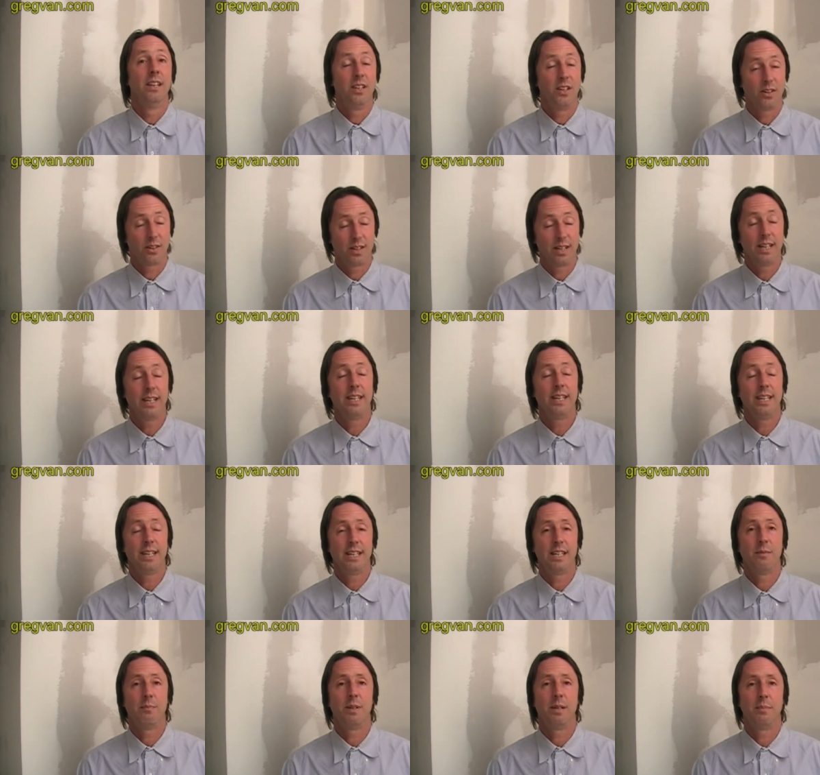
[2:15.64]
you're going to
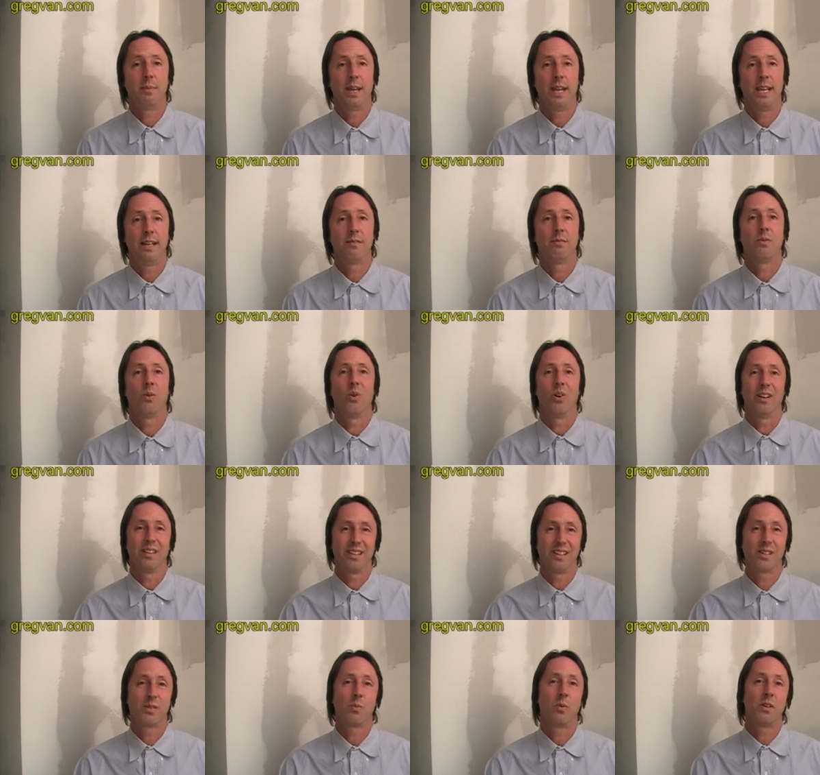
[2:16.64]
need to be paid for it.
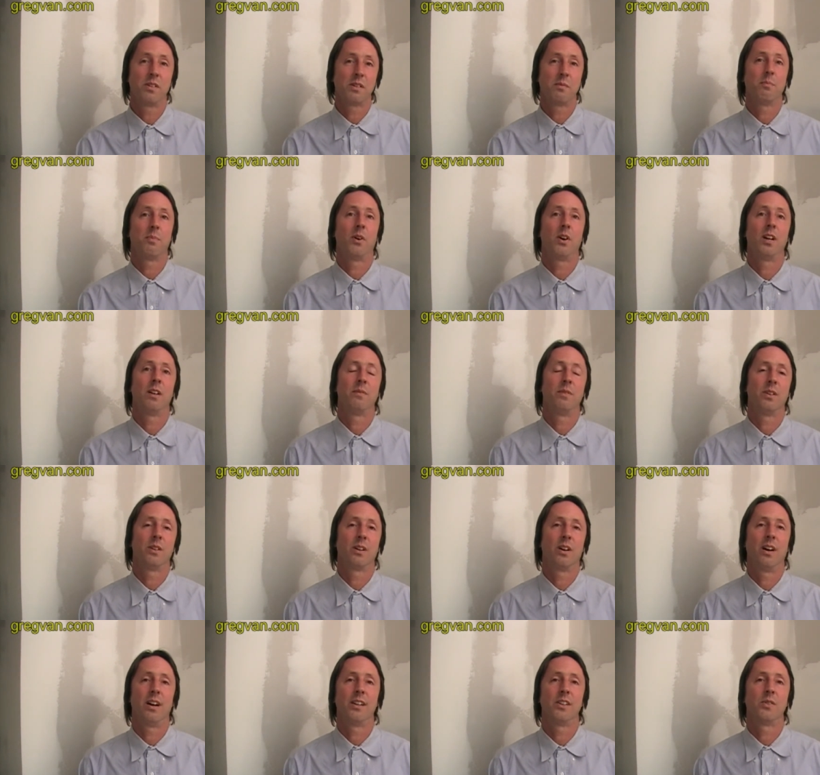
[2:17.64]
This wasn't part of your
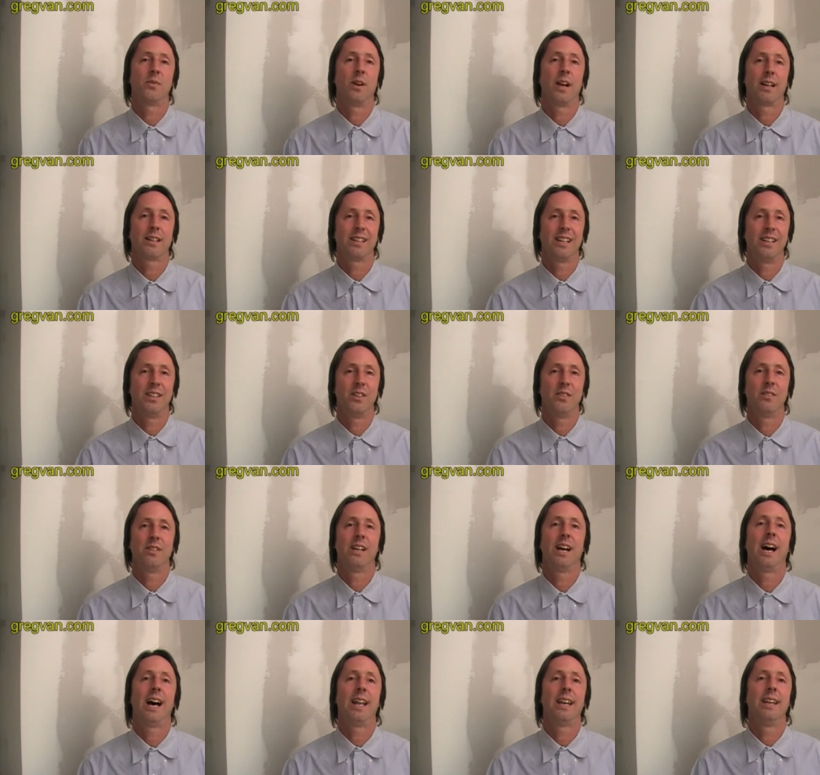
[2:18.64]
contract and you're
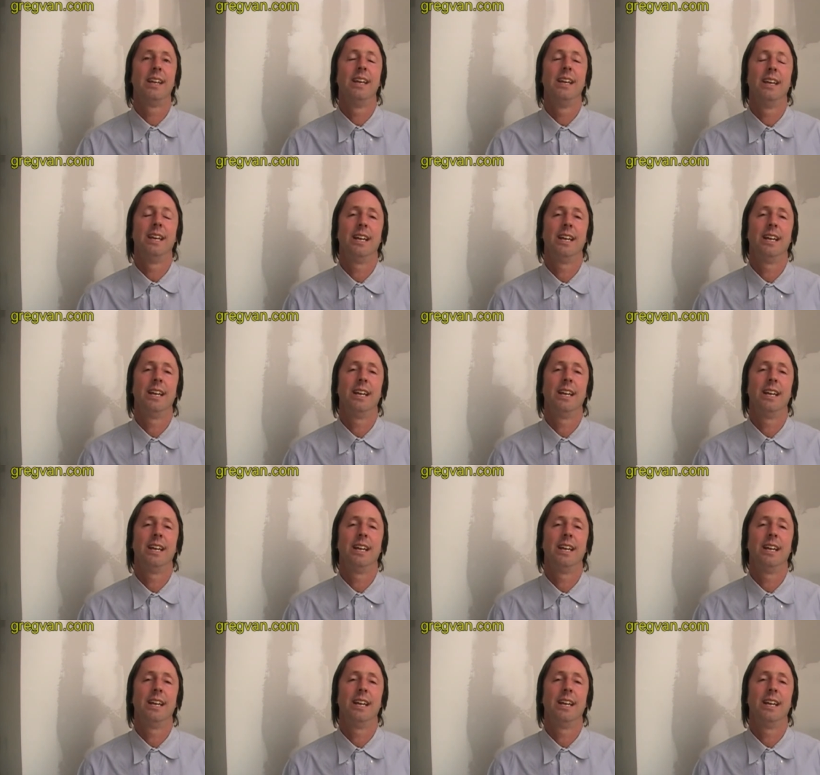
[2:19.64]
not